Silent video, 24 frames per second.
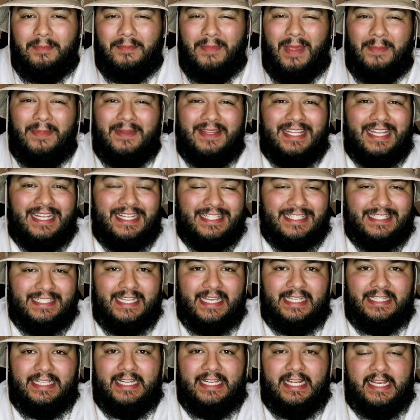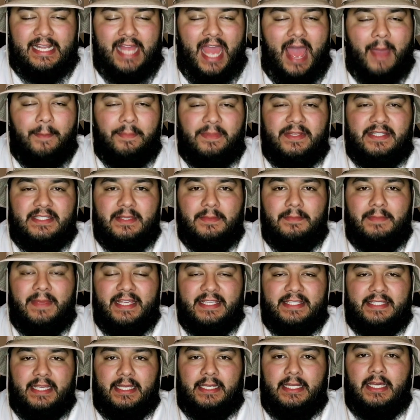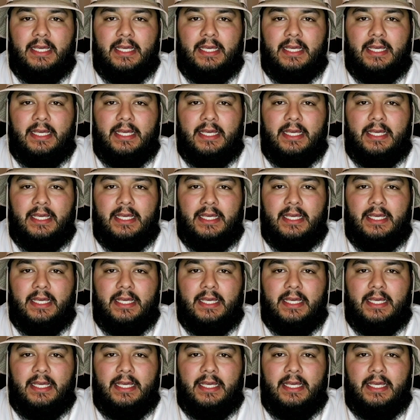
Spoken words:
maybe didn't see it, didn't happen to miss it.